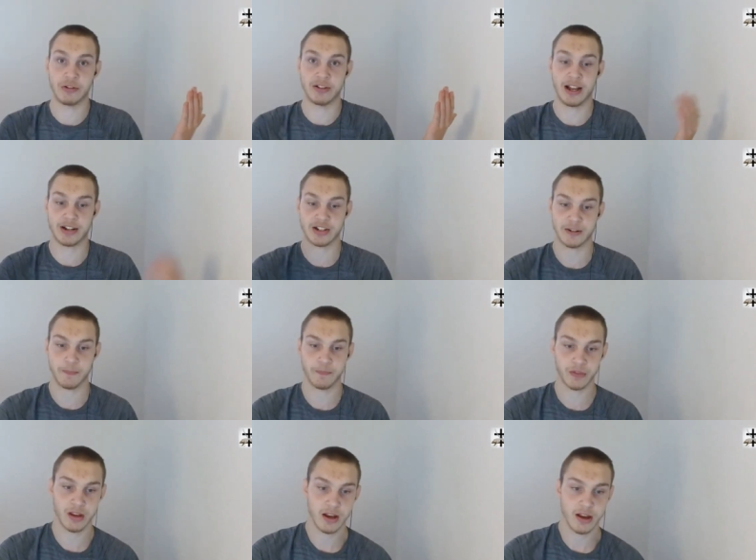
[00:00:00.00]
text.
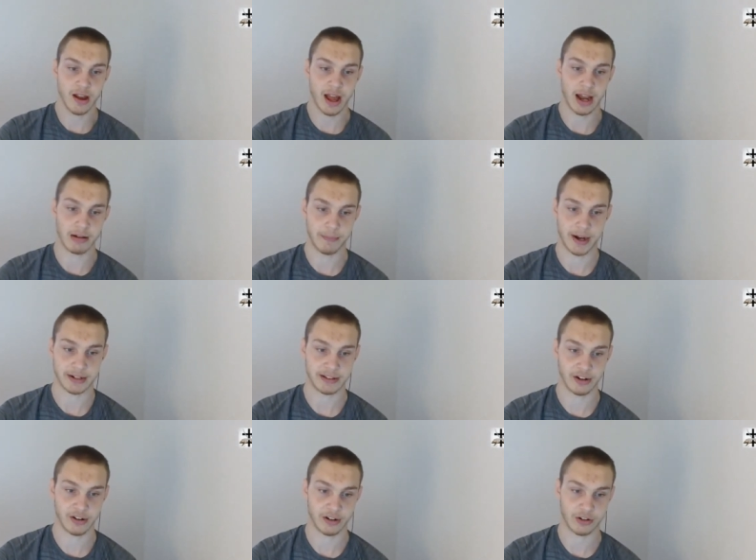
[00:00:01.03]
Anyway, back to the
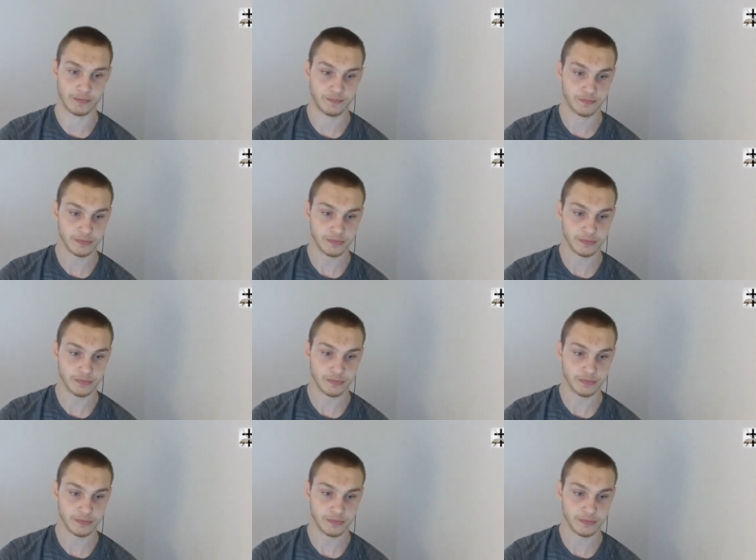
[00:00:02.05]
article.